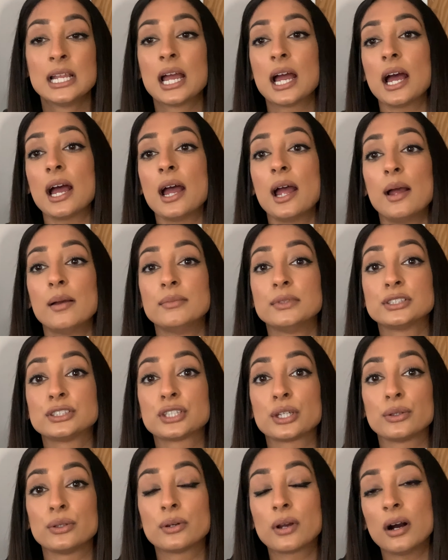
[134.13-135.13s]
Um, so
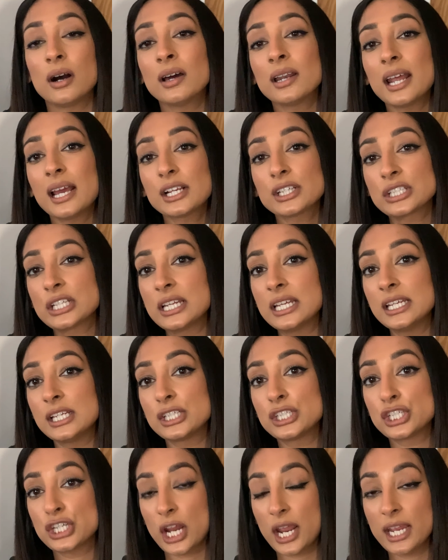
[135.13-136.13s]
you can't actually
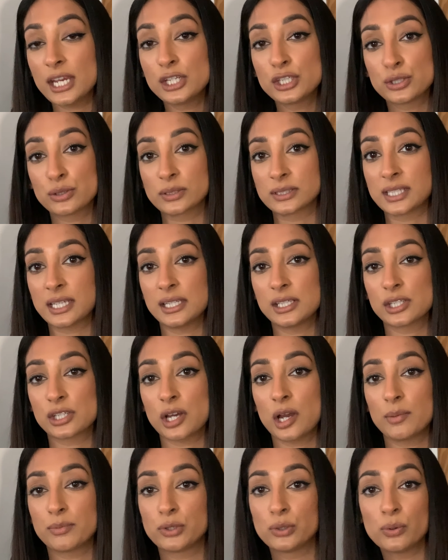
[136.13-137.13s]
change your skin
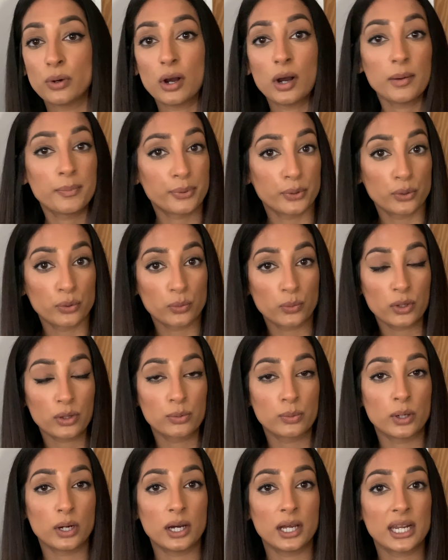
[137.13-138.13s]
type. You are born with
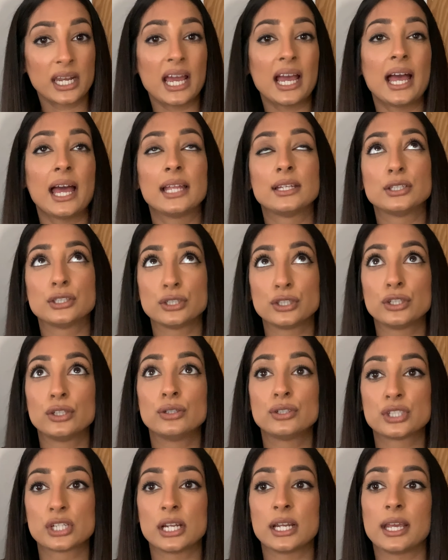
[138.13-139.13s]
one and
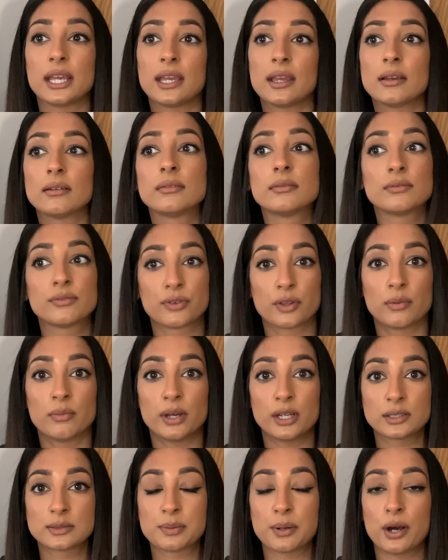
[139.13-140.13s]
usually for the
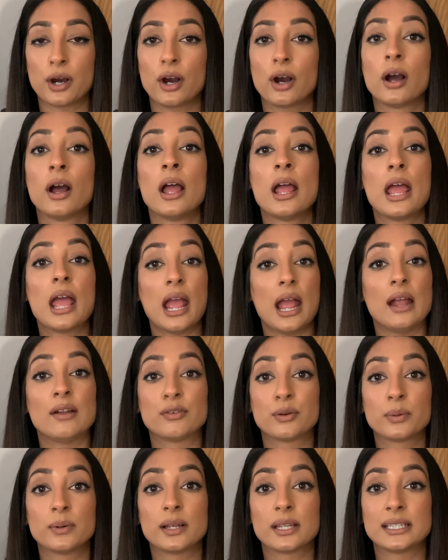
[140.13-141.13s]
most part,
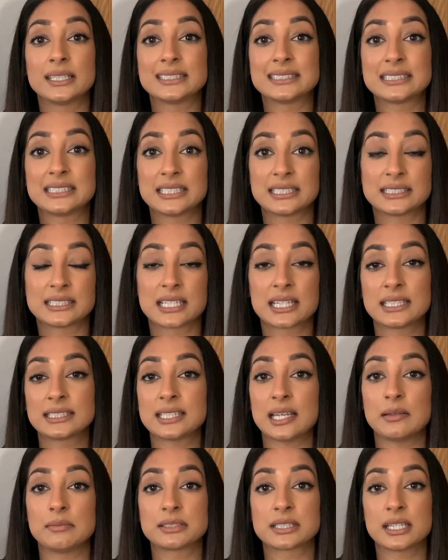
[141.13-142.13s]
everyone sticks to the
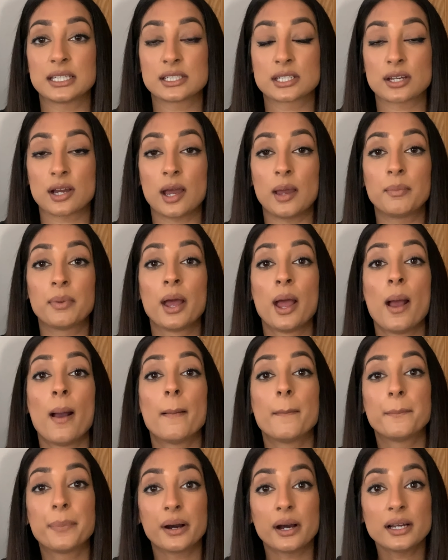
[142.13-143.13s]
same skin type
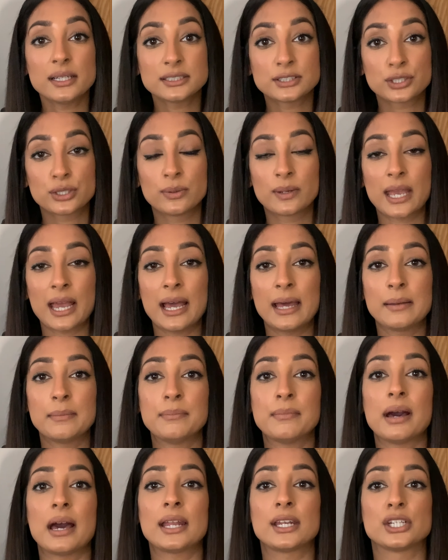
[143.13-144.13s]
but you can
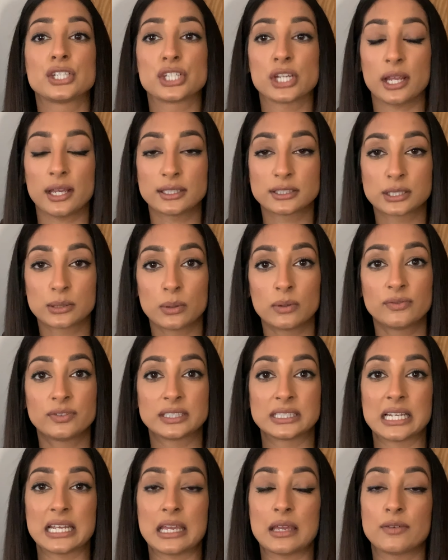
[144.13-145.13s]
manage it. So
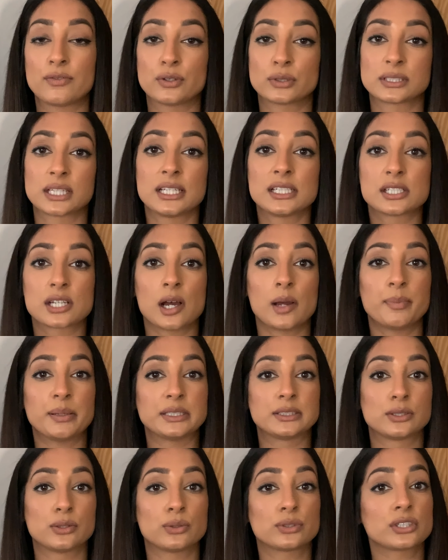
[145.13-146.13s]
obviously if your skin type is
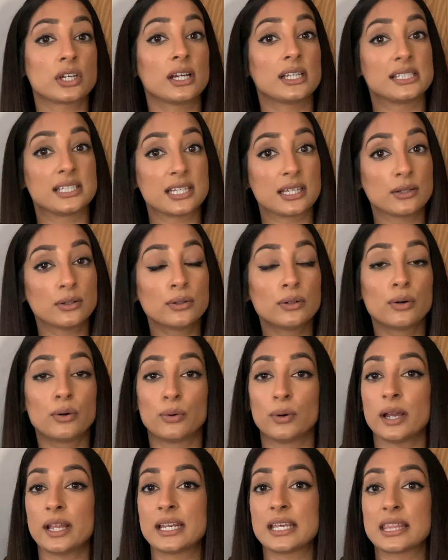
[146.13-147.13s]
not ideal
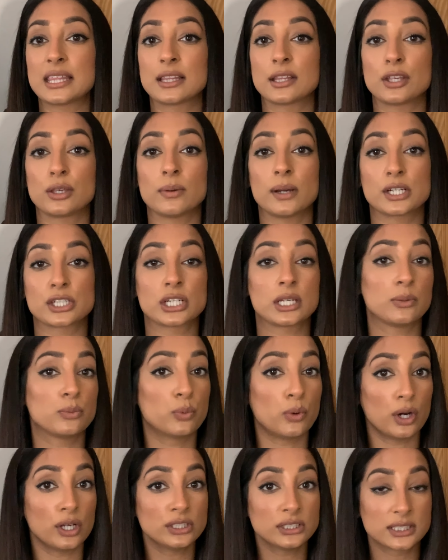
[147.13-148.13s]
or anything that you actually
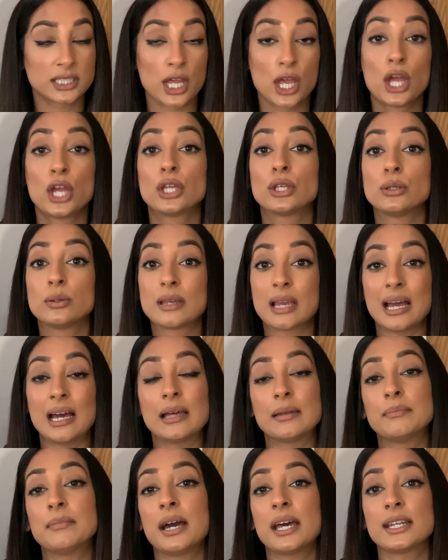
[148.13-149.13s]
want, you
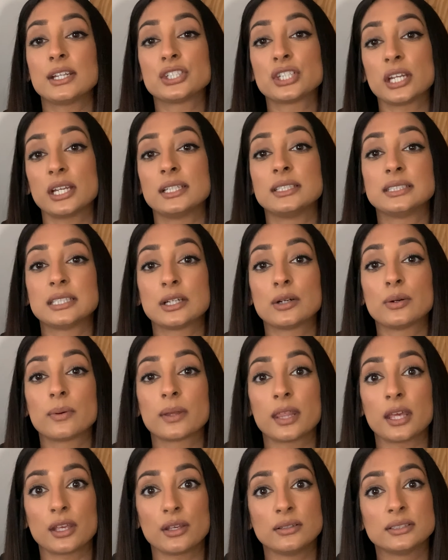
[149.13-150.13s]
can manage it and deal with
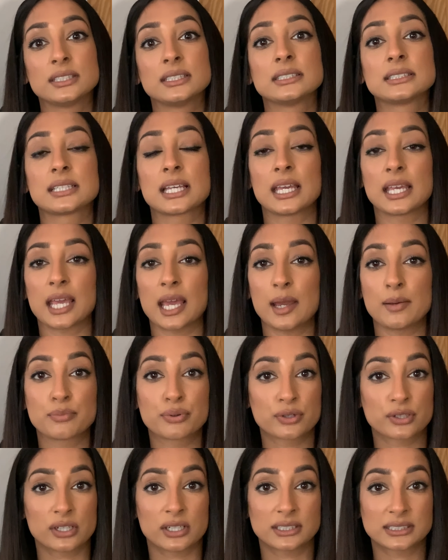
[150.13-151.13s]
it using skincare
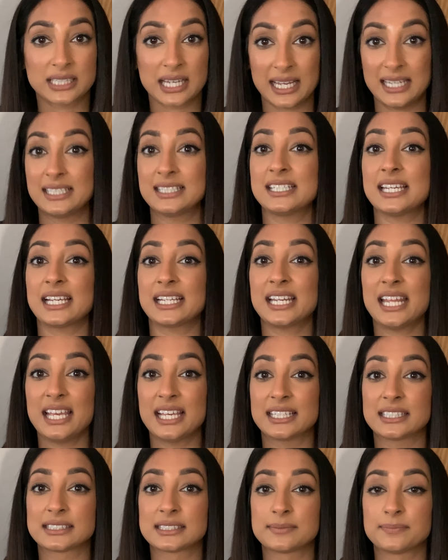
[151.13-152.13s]
products and techniques.